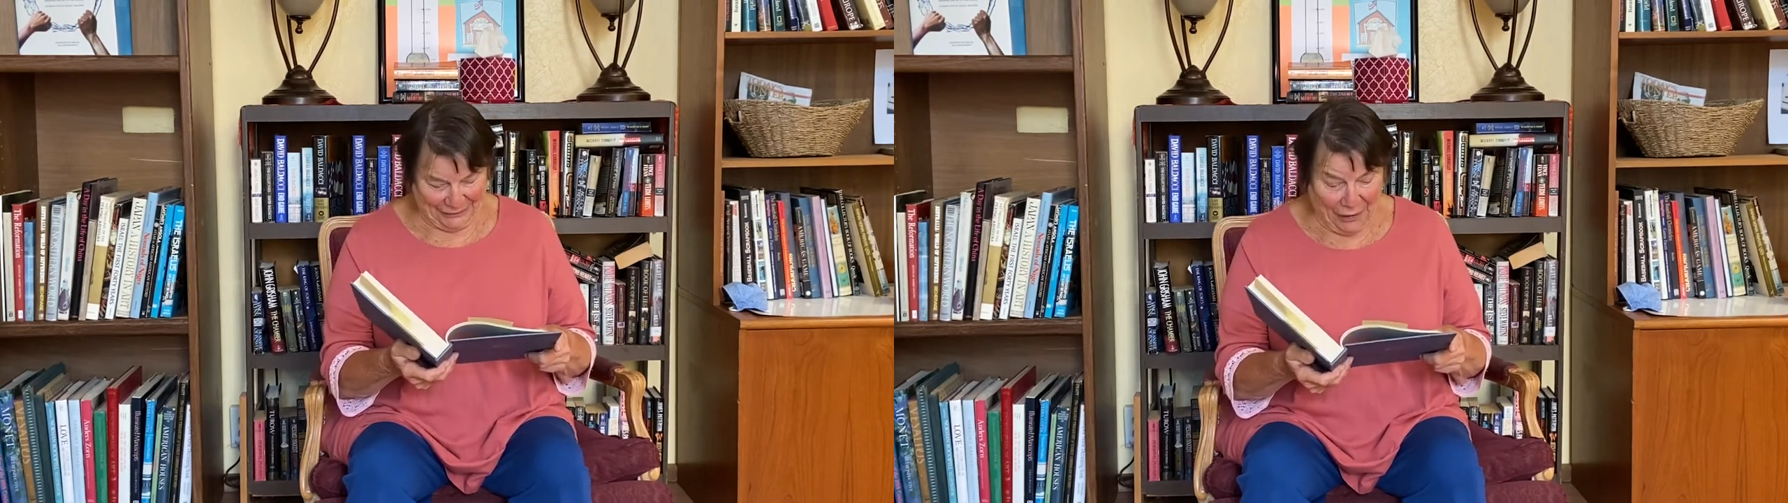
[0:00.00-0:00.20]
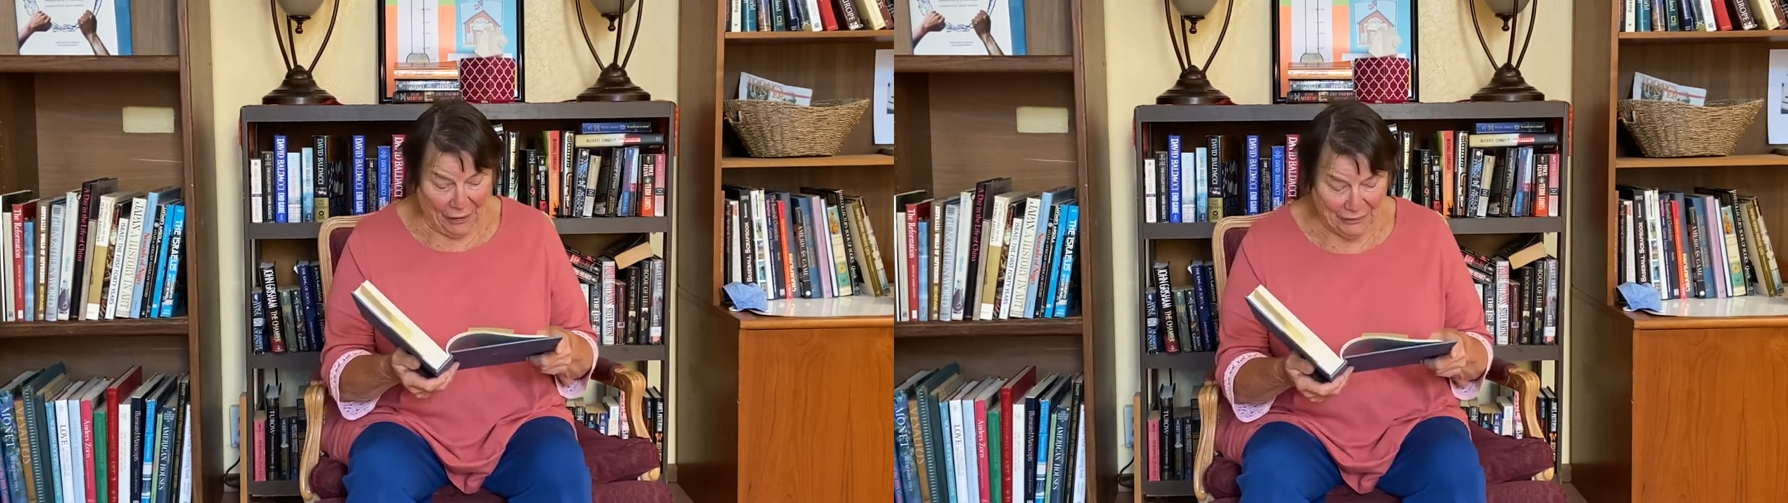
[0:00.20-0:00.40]

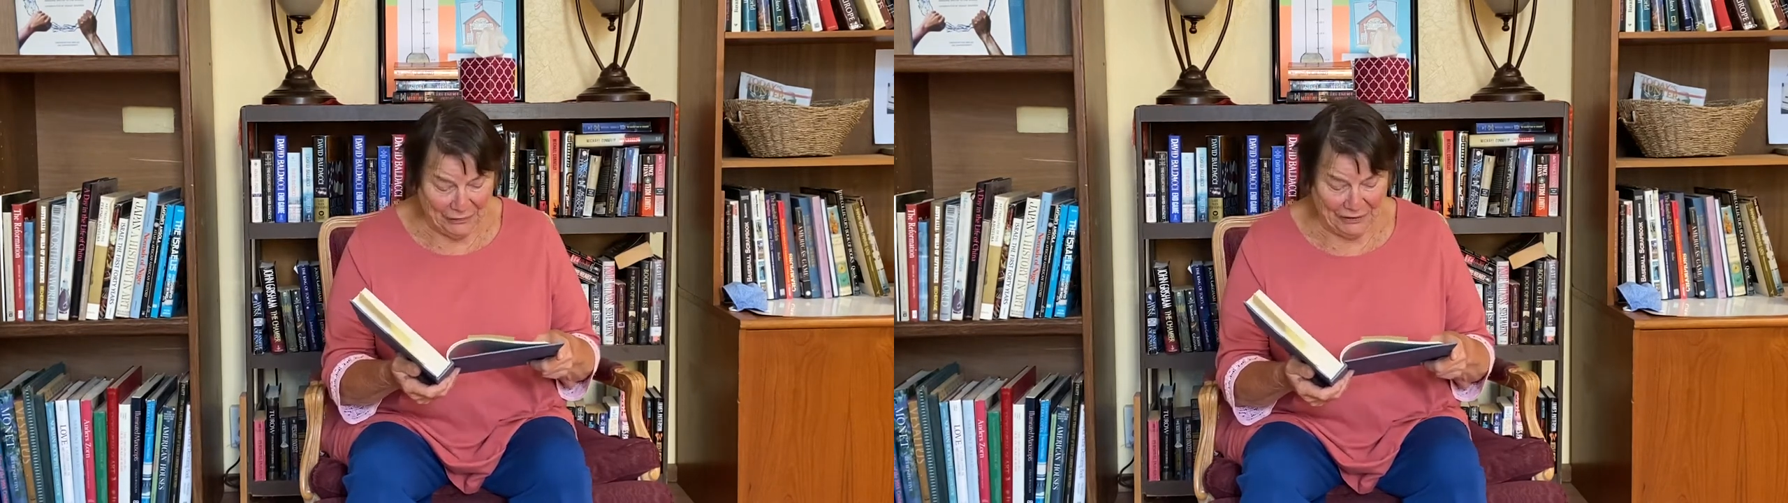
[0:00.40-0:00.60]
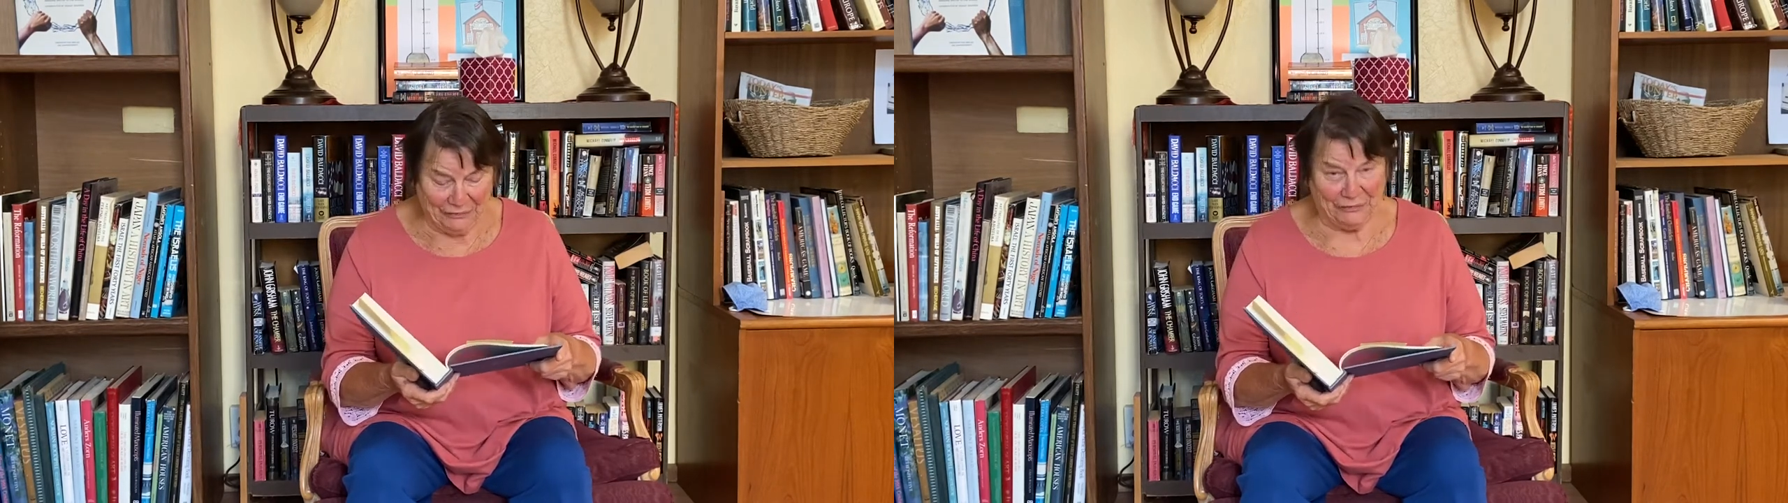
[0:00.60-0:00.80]
longer
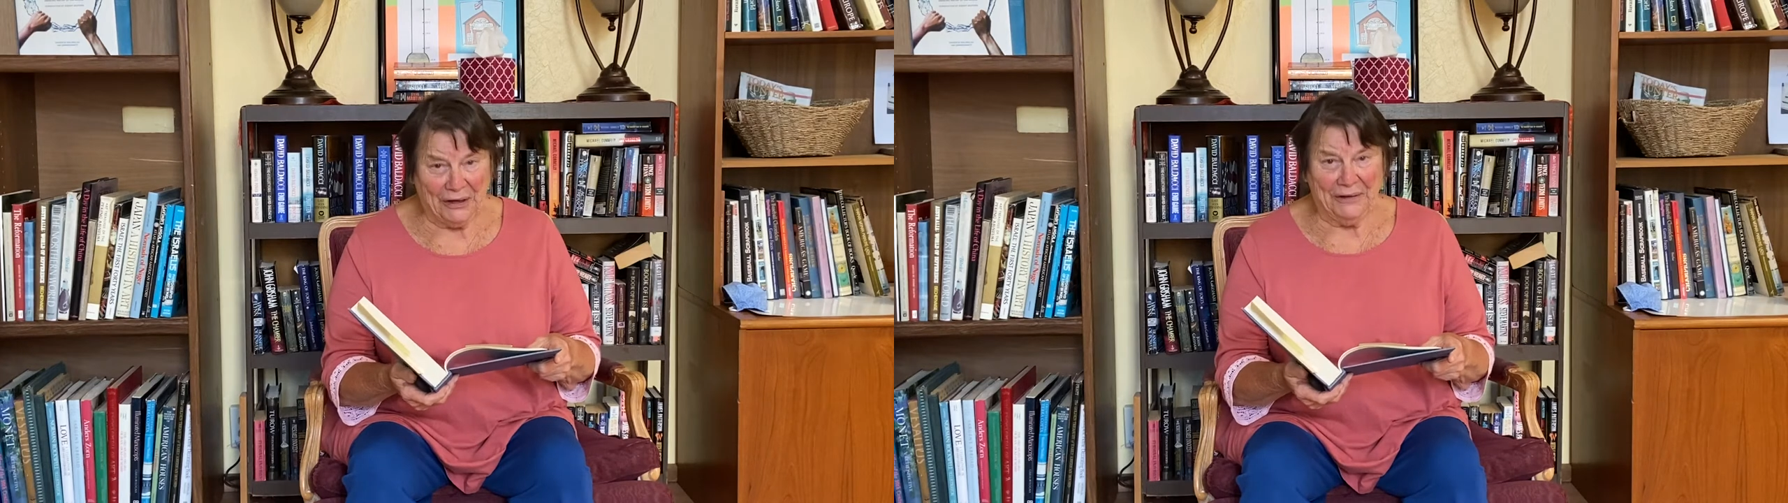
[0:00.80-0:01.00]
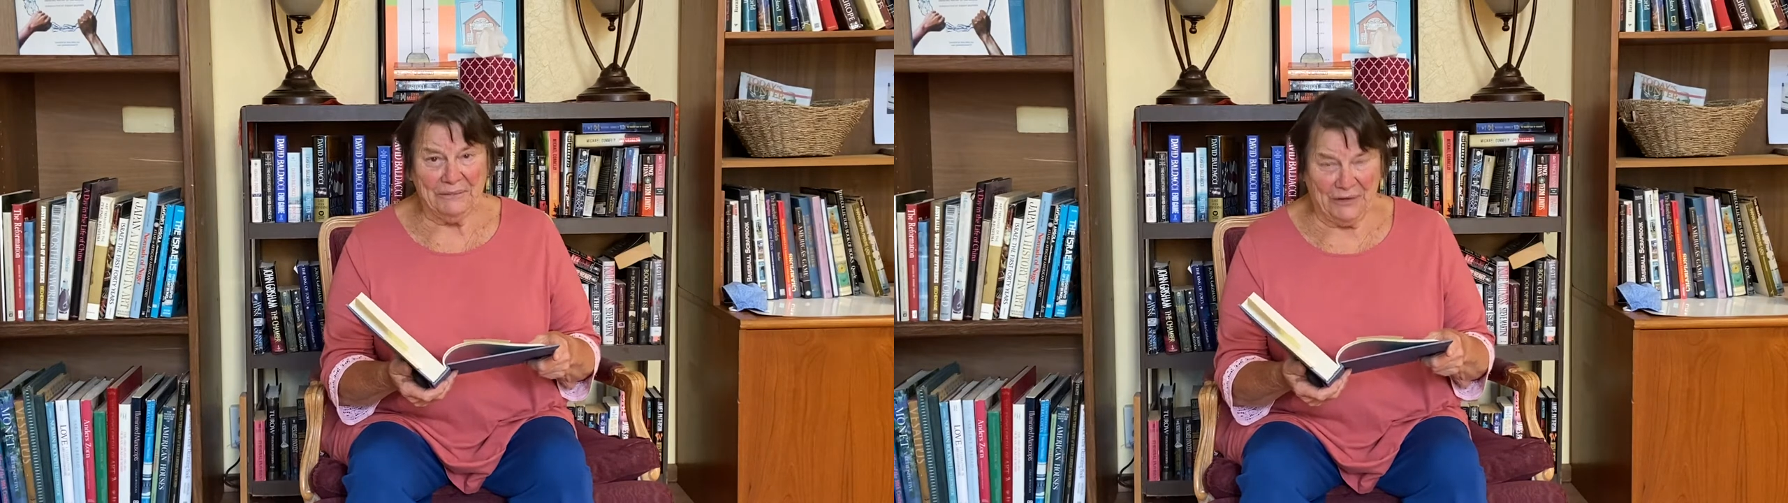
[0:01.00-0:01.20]

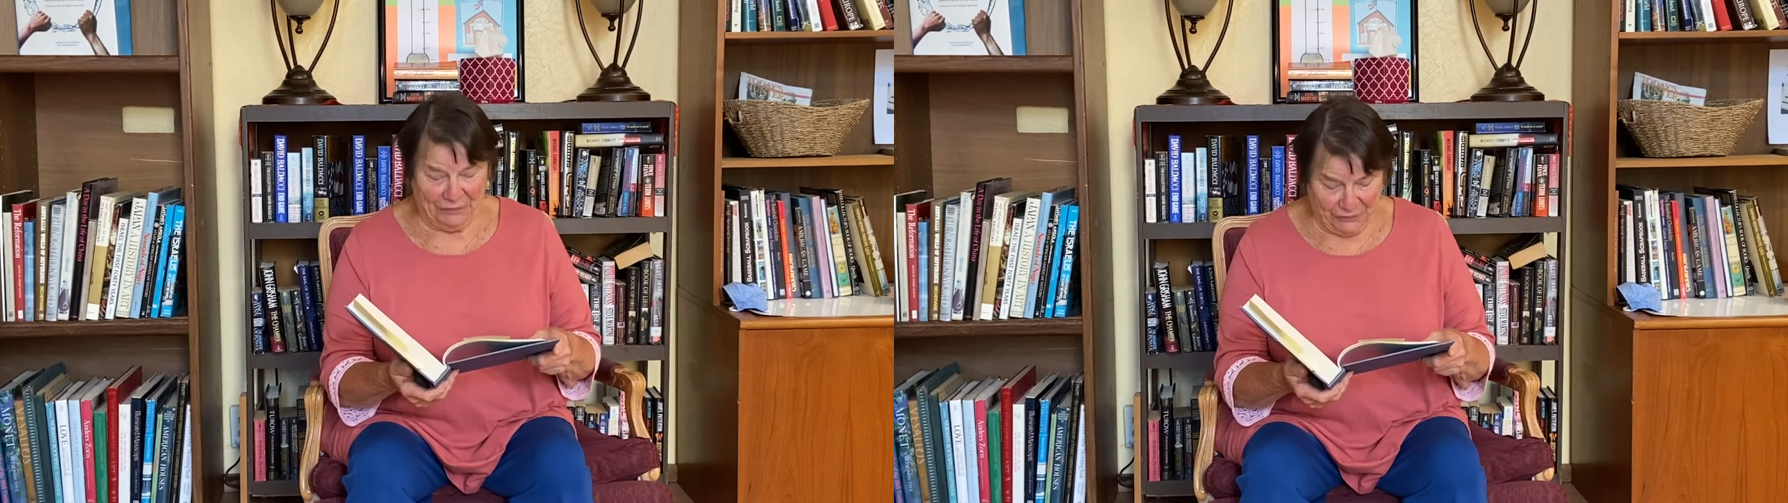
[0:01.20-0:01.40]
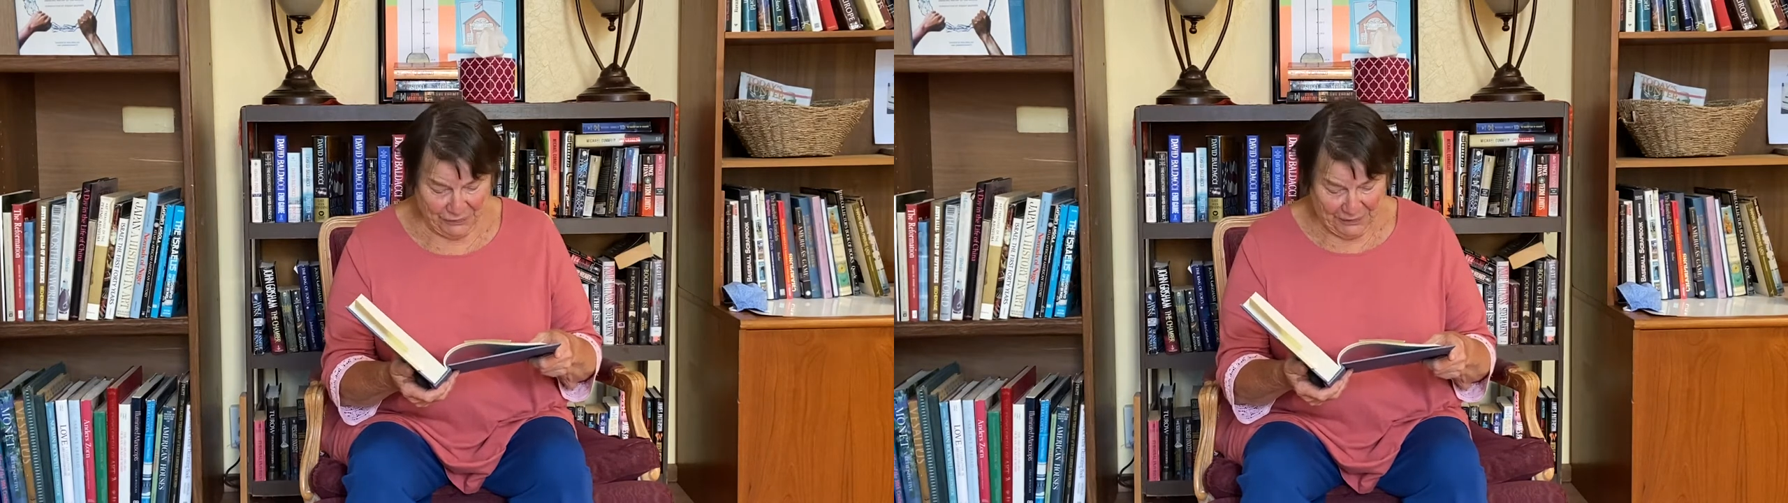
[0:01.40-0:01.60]
if
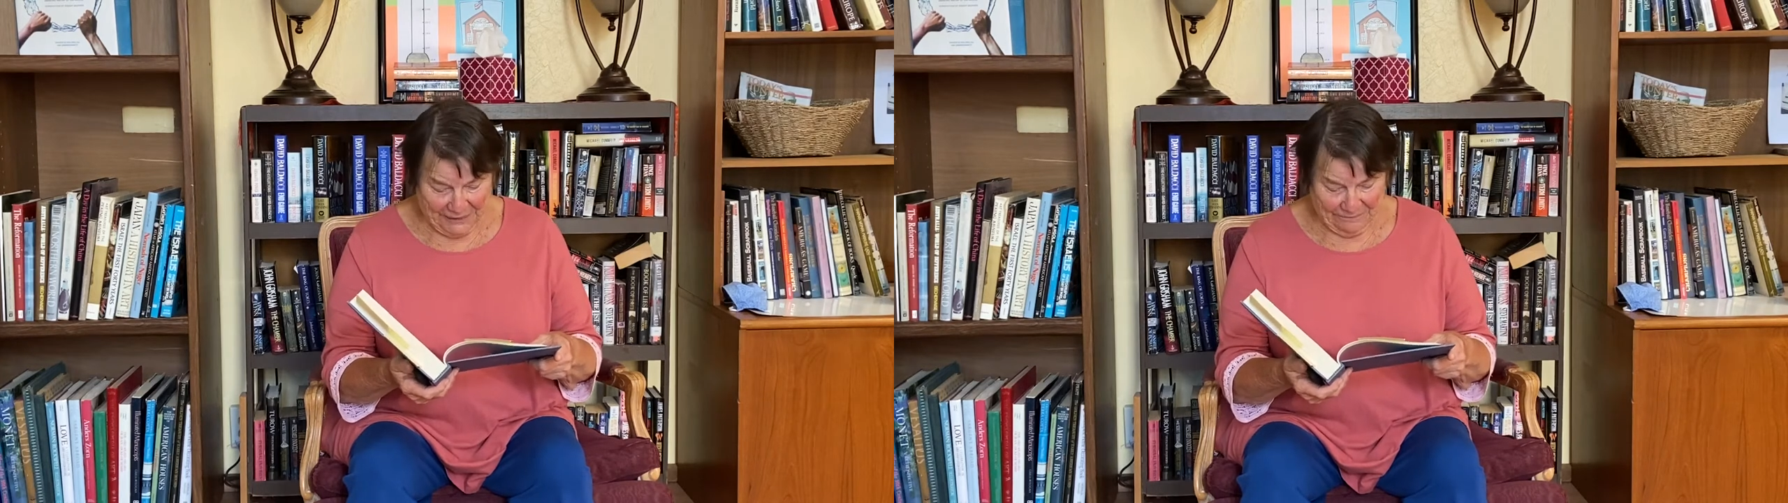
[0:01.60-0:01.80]
you..."